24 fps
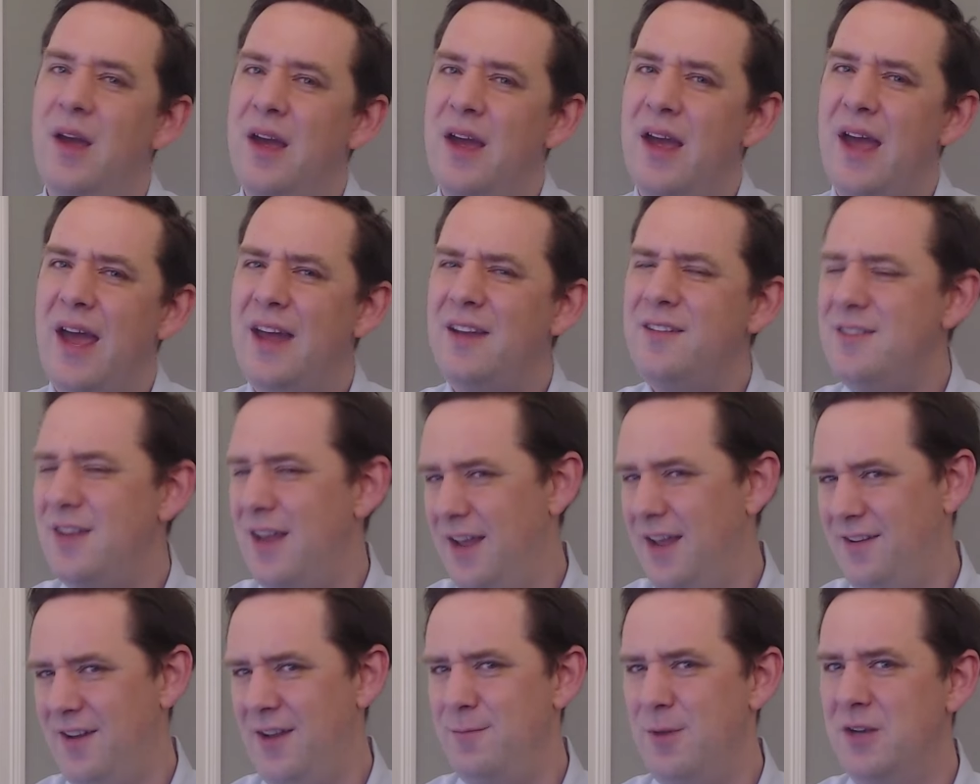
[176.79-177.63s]
And
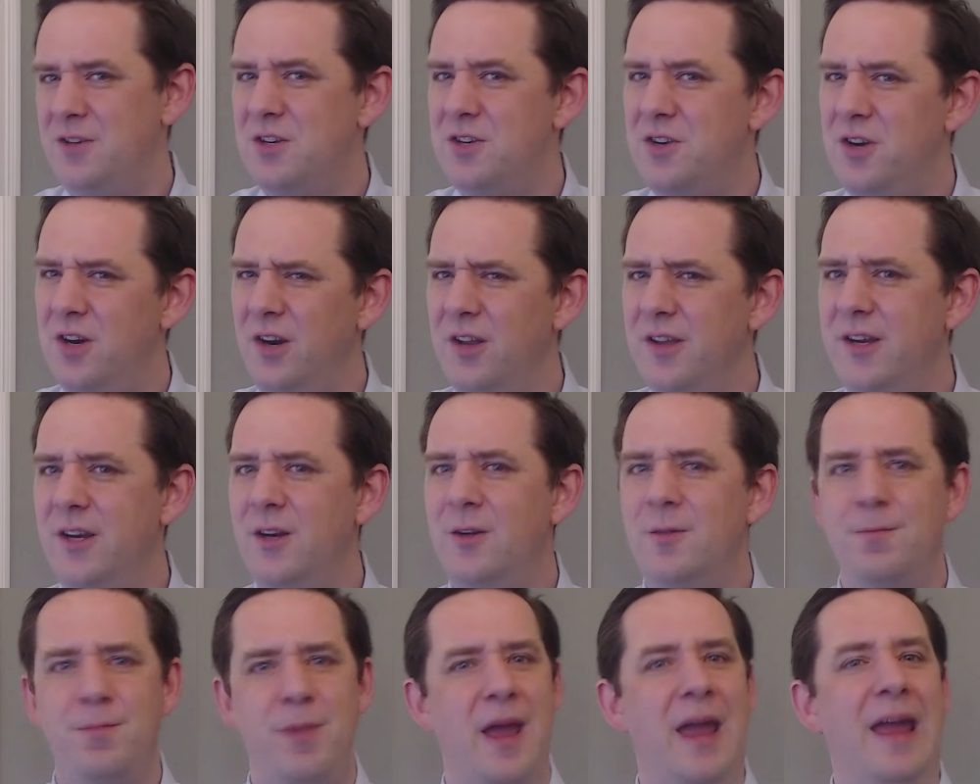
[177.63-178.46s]
as I mentioned
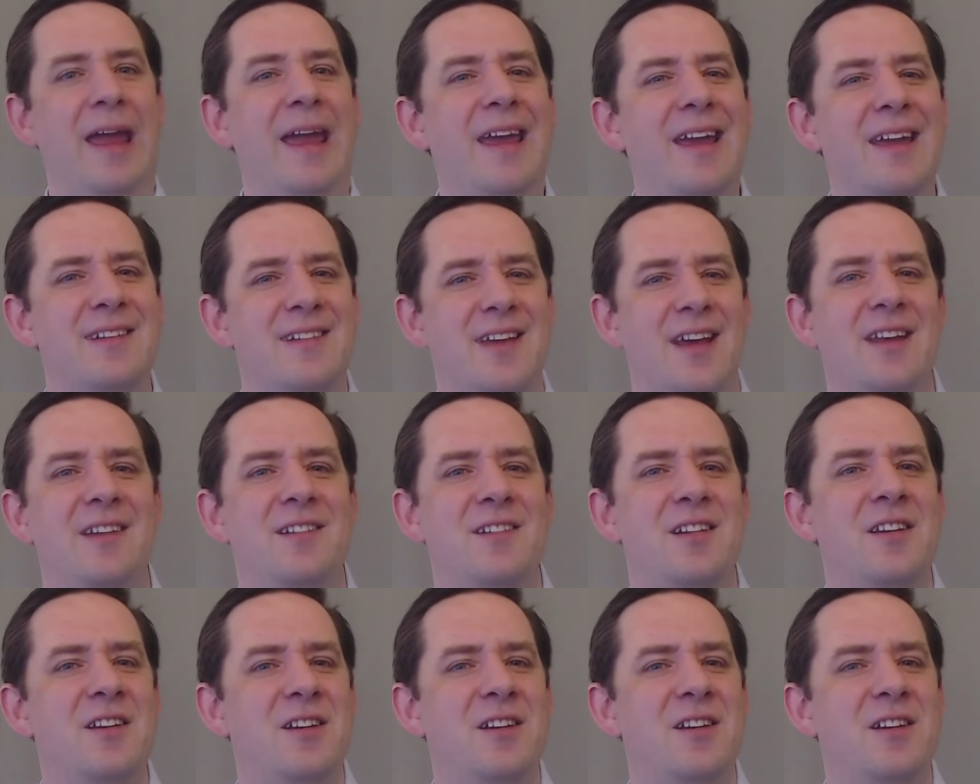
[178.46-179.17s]
earlier, paying attention